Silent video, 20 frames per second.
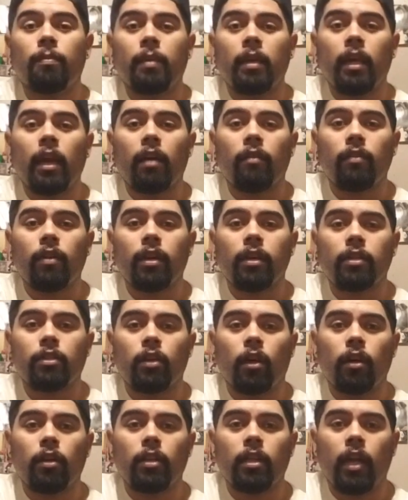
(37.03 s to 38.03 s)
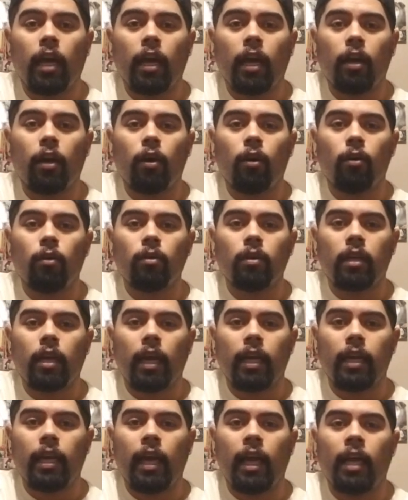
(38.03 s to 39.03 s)
me, every guitar that I own
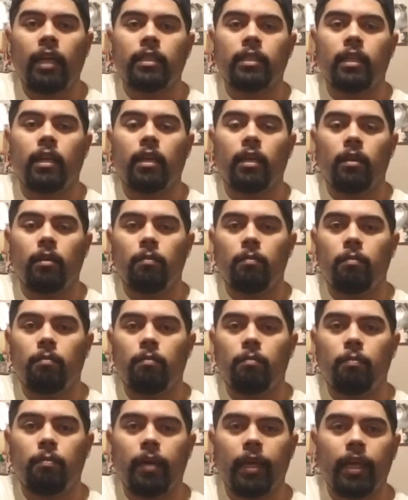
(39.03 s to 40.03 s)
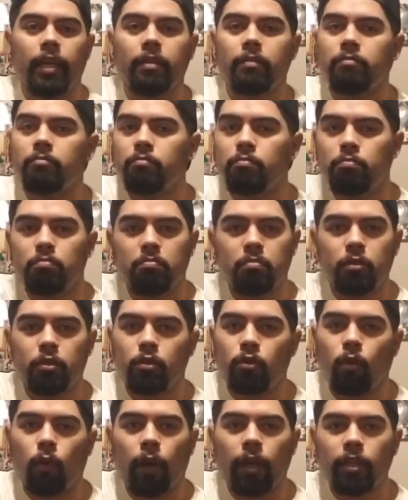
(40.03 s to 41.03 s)
kind of has a big
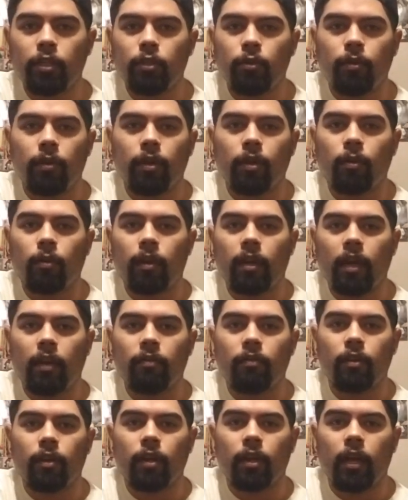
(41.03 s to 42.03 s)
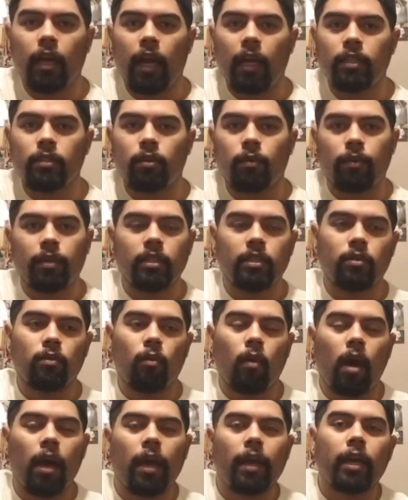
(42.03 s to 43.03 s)
story to it or whatever. It has a
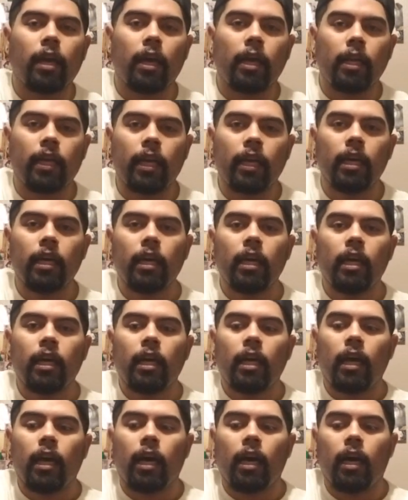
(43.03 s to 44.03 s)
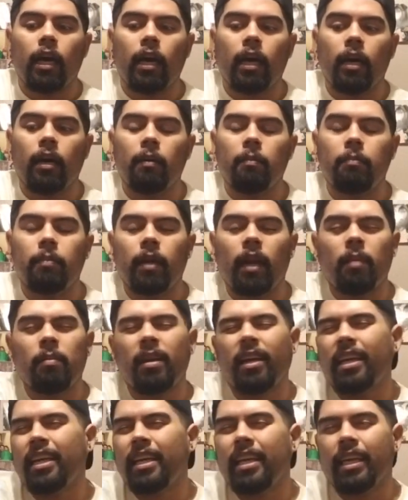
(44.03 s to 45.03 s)
reason why I got it. But I'm
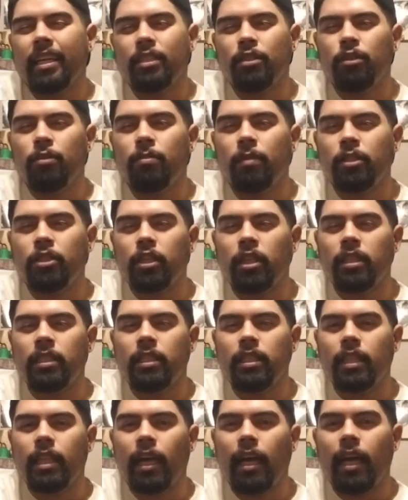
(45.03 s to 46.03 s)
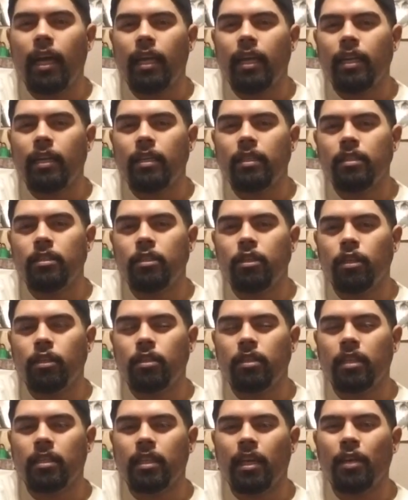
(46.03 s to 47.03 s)
not going to get too much into that
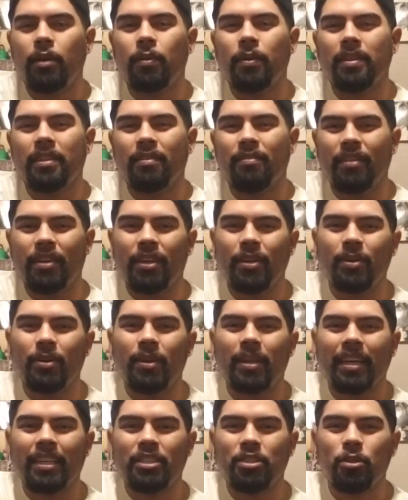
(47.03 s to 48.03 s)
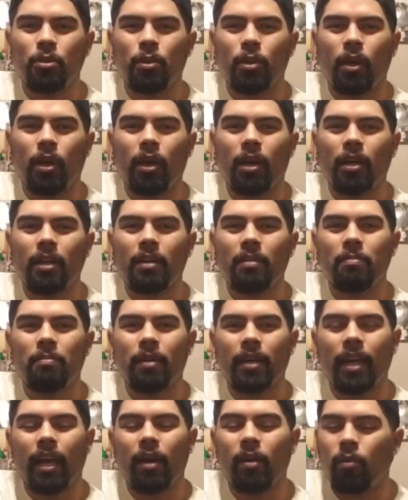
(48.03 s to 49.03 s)
just because I don't want the video to get too long.
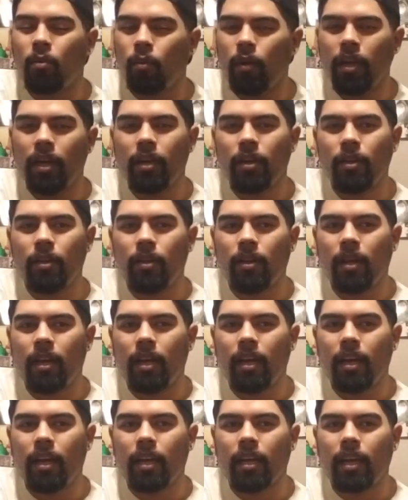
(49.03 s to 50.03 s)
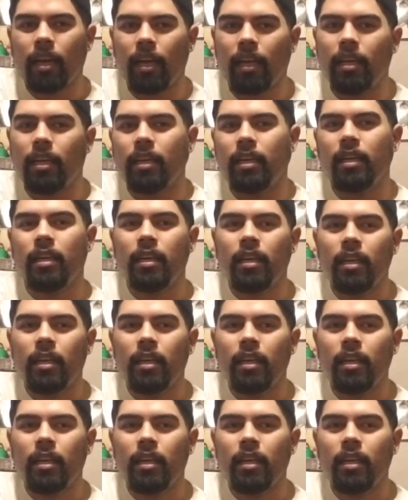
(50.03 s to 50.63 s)
But I will kind of